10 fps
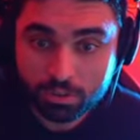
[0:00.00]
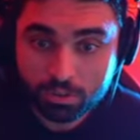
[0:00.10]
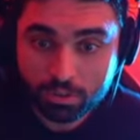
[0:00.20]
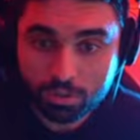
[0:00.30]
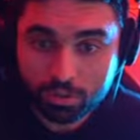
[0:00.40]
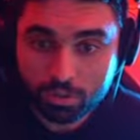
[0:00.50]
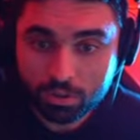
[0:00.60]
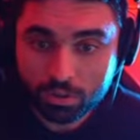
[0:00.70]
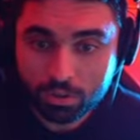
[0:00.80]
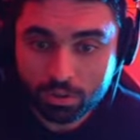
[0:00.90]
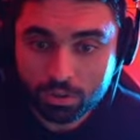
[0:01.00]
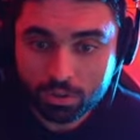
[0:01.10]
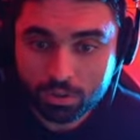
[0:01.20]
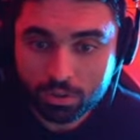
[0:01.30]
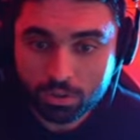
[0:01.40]

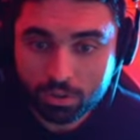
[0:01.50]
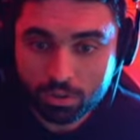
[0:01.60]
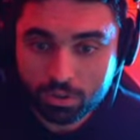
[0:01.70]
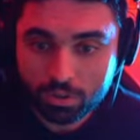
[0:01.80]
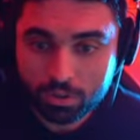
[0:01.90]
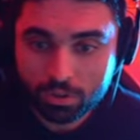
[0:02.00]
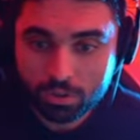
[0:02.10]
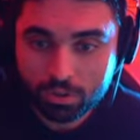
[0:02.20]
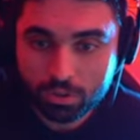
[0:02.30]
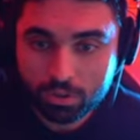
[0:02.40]
[no speech]